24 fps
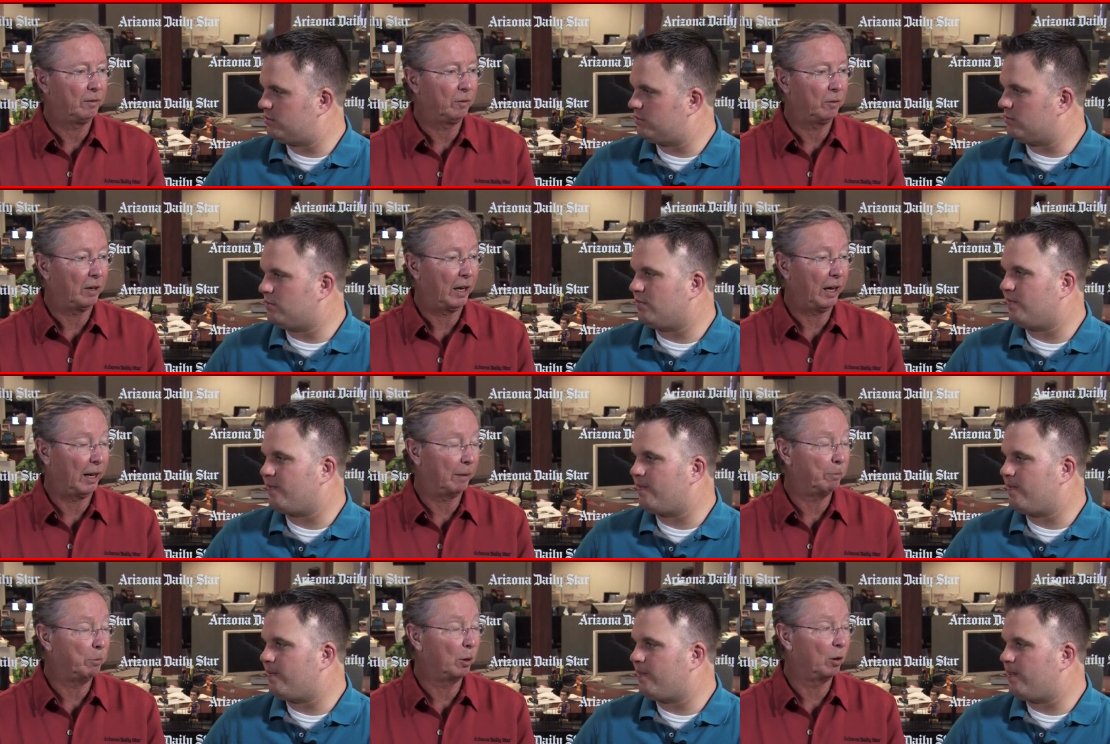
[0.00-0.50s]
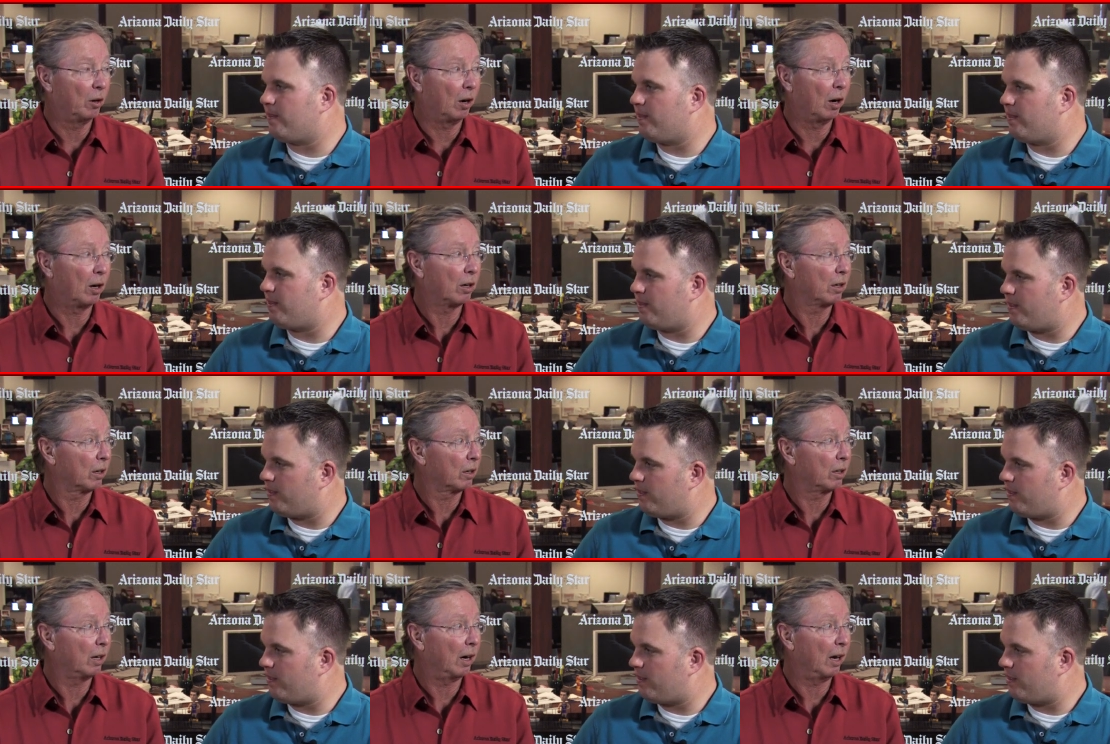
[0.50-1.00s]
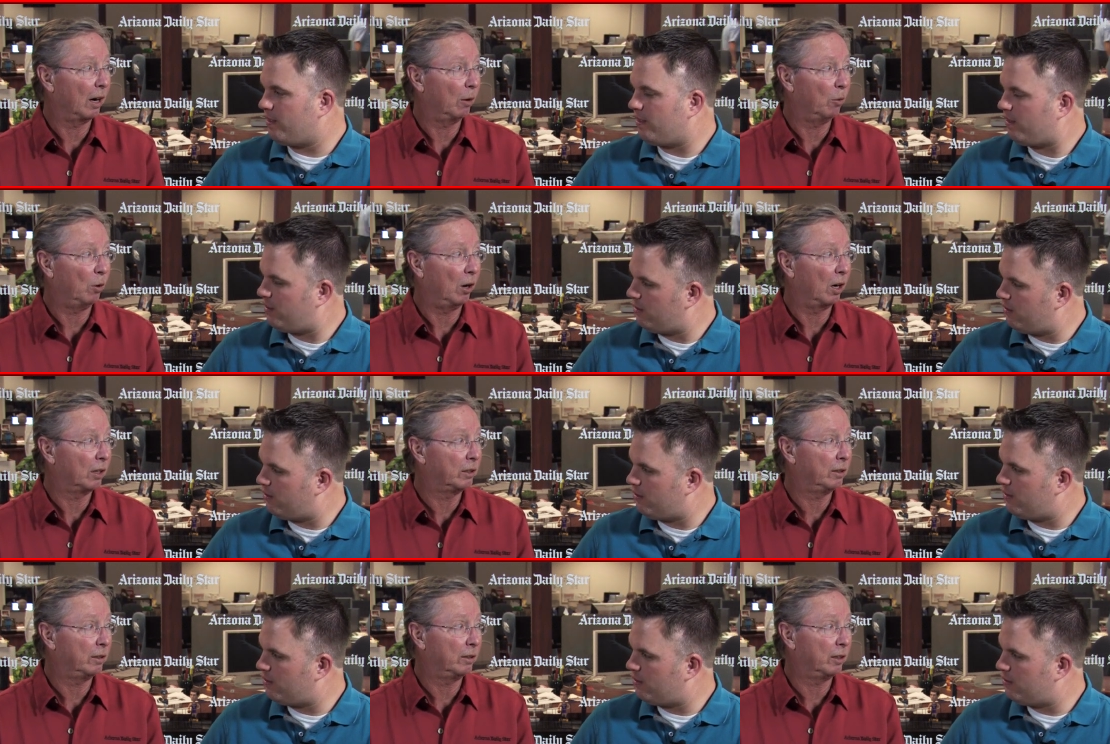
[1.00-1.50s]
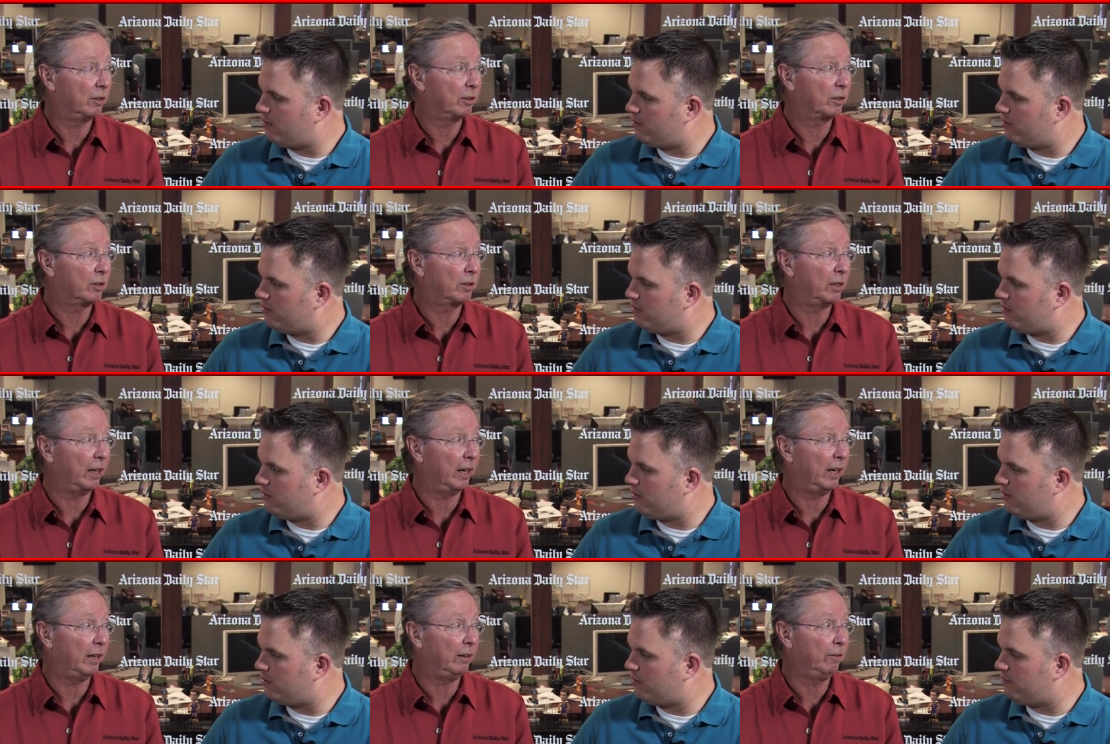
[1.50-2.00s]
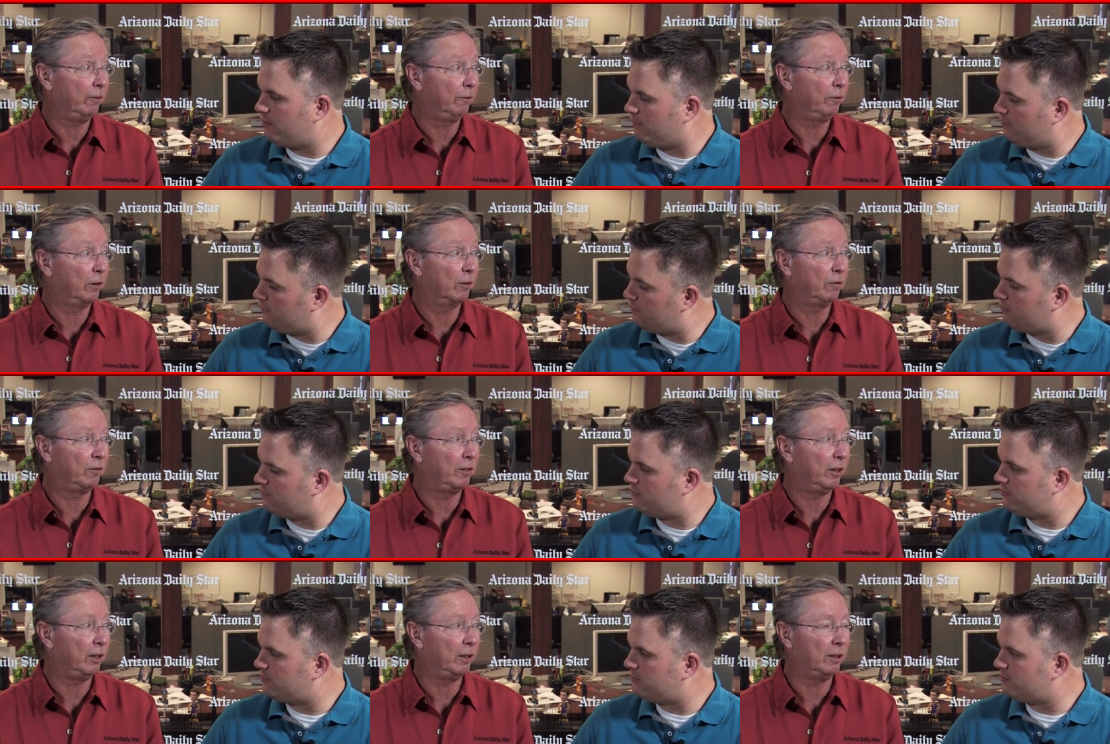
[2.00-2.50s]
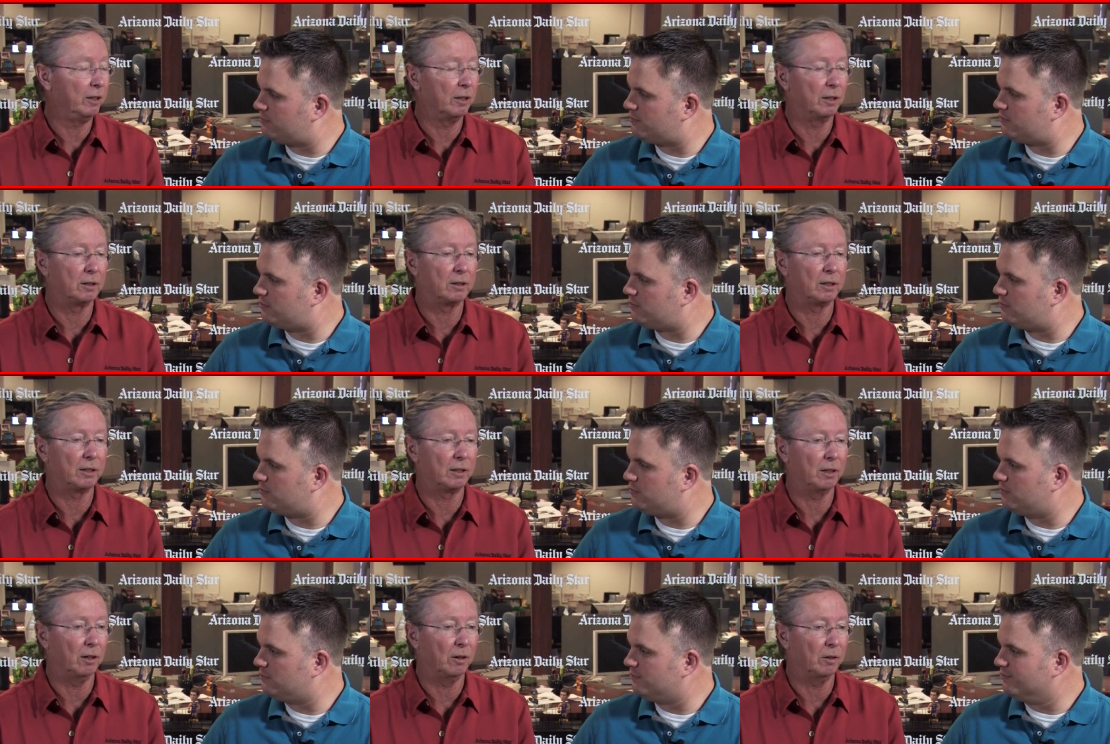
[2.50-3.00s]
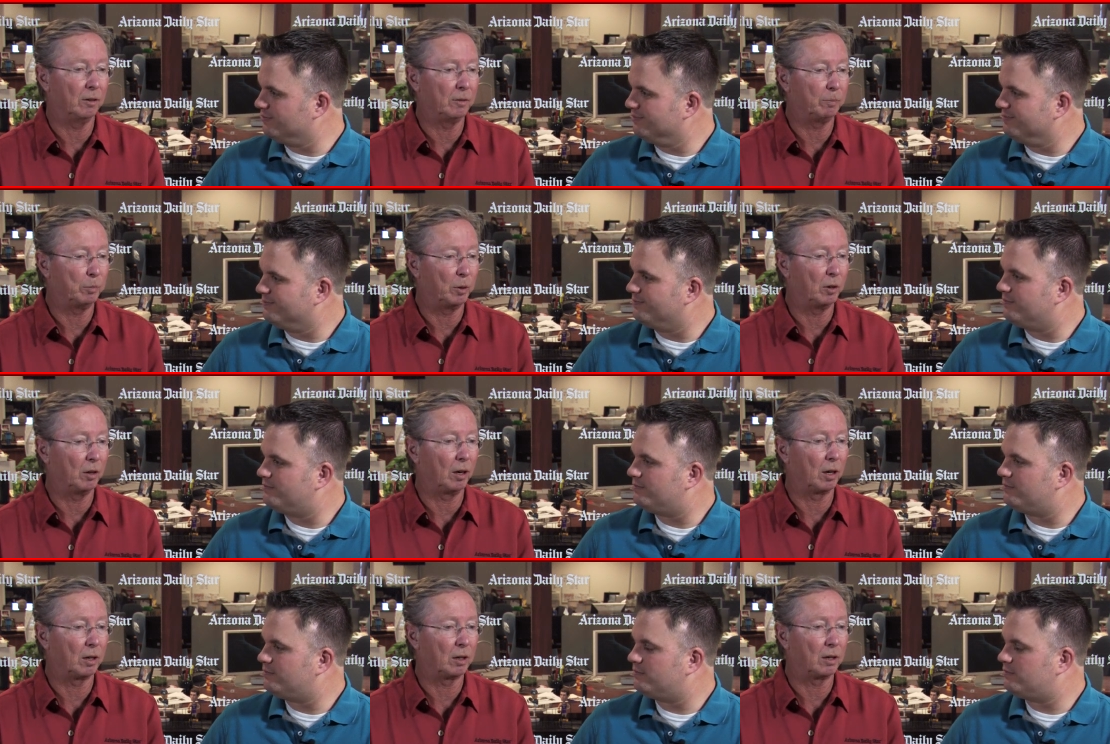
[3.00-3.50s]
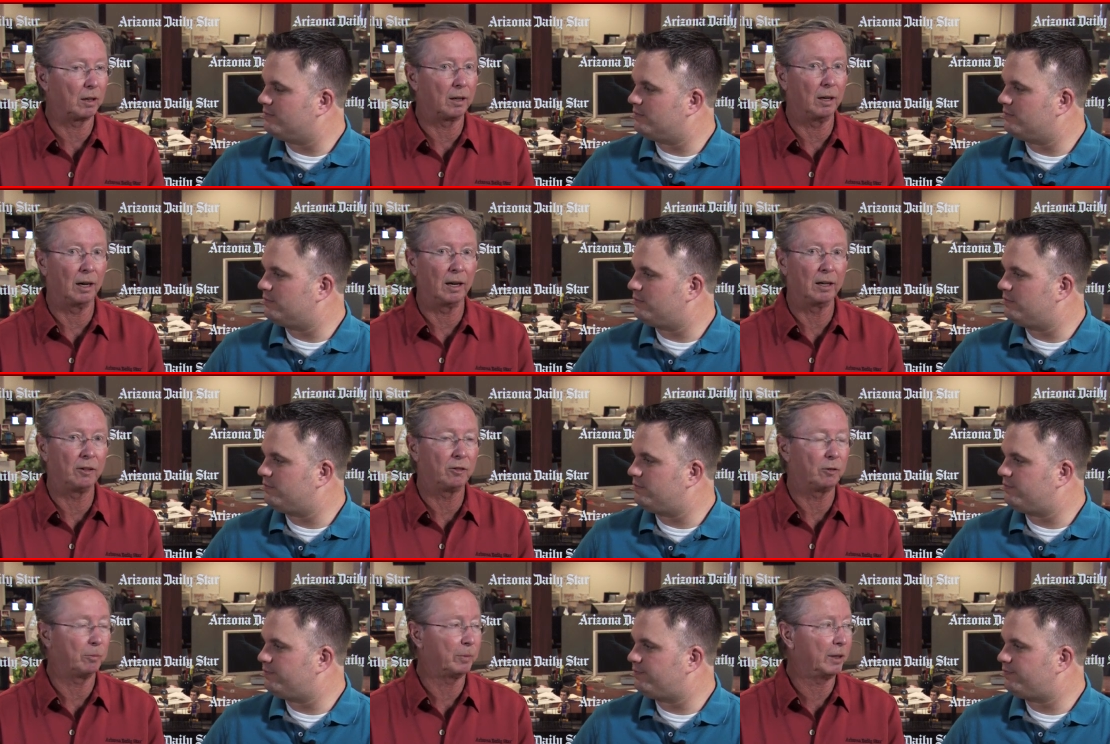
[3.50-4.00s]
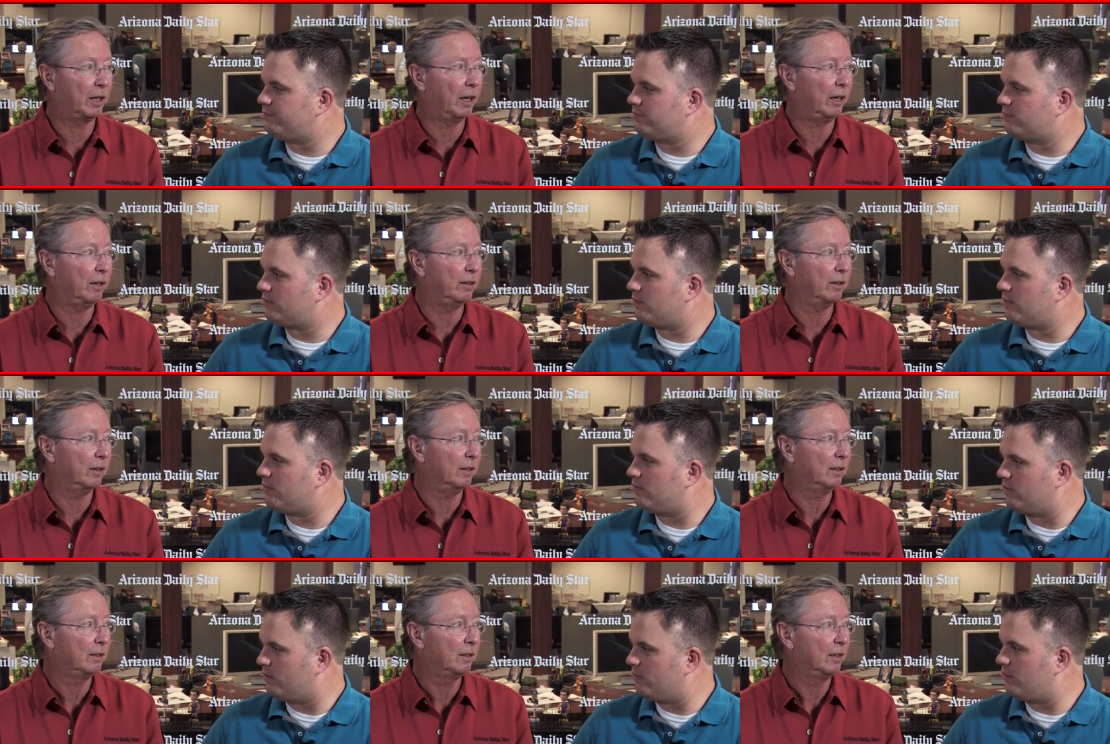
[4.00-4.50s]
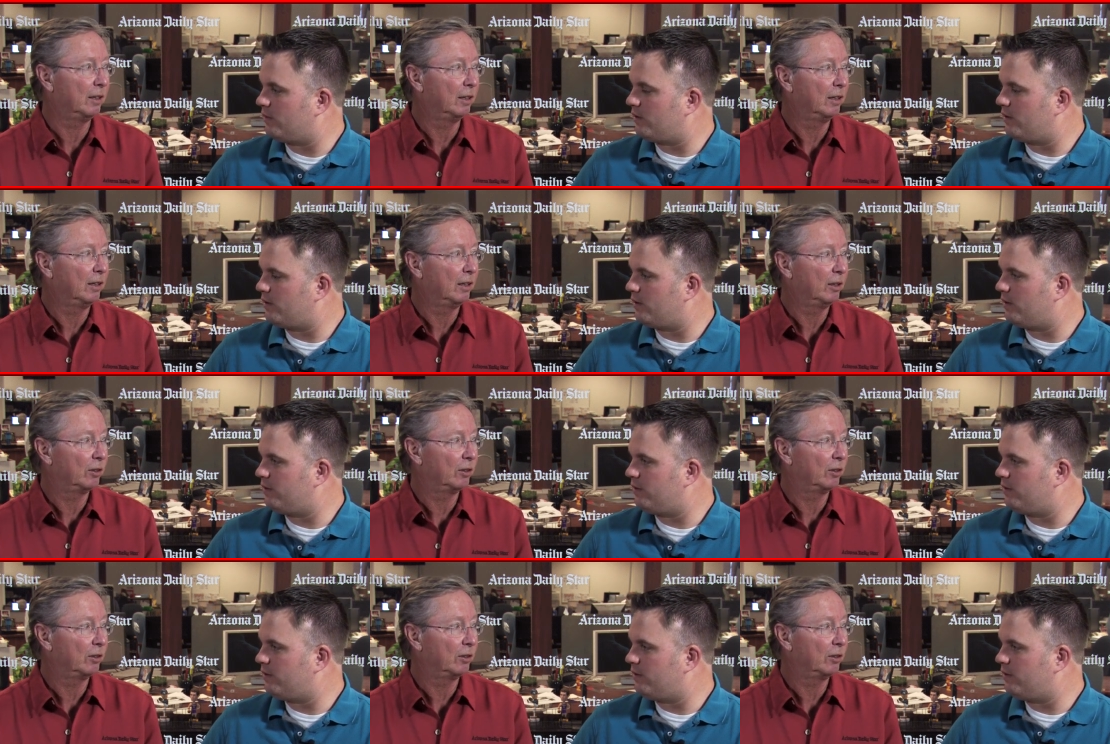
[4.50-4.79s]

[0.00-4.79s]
Speaker 1: had Bernard Lagat at Washington State mm. 15 years ago. And Bernard Lagat is from Kenya. Mm.